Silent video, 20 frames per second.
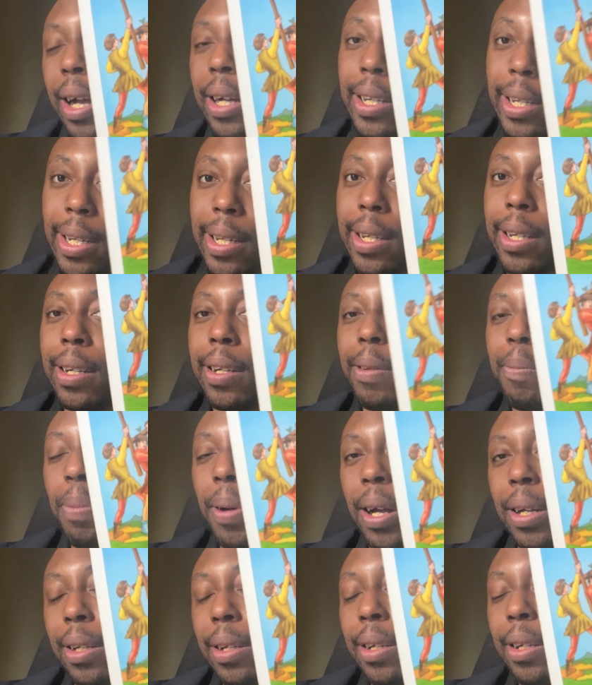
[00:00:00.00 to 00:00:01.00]
I just did the
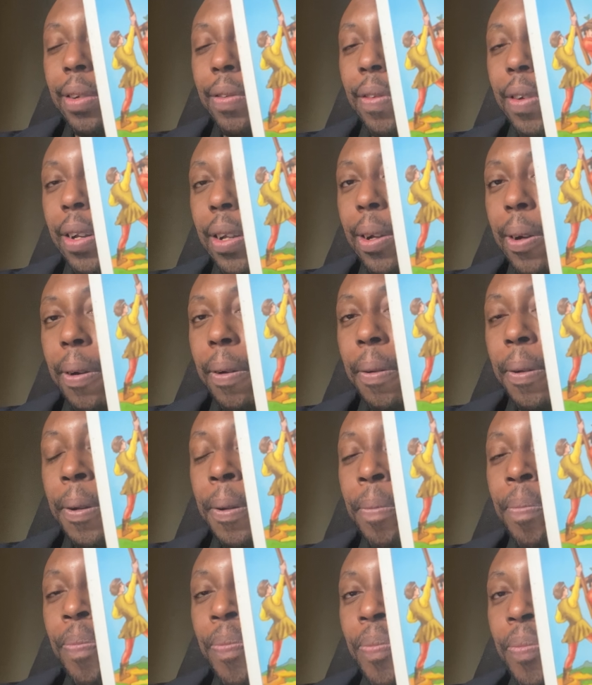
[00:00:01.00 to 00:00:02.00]
Pisces video,
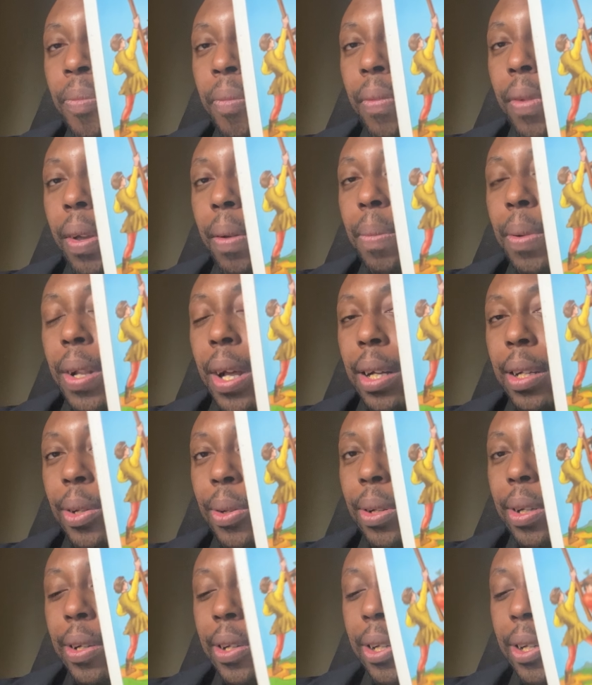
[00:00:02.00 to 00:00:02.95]
but that's the